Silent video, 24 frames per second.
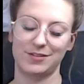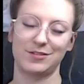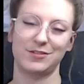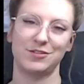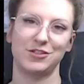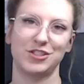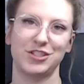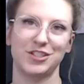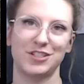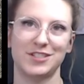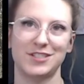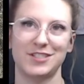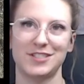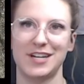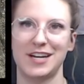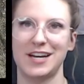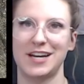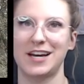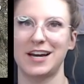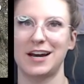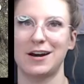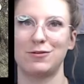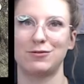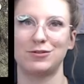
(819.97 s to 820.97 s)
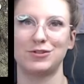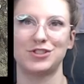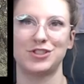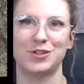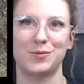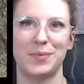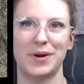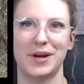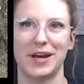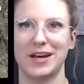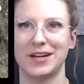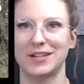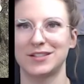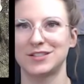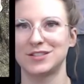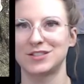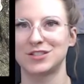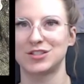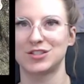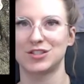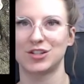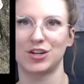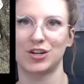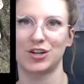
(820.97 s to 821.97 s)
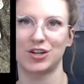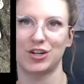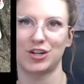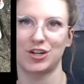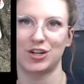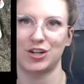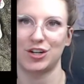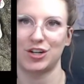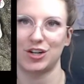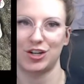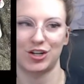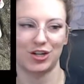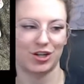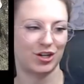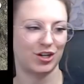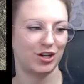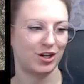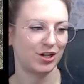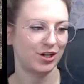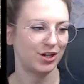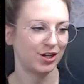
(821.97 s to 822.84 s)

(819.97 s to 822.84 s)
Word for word: just take out your pencil.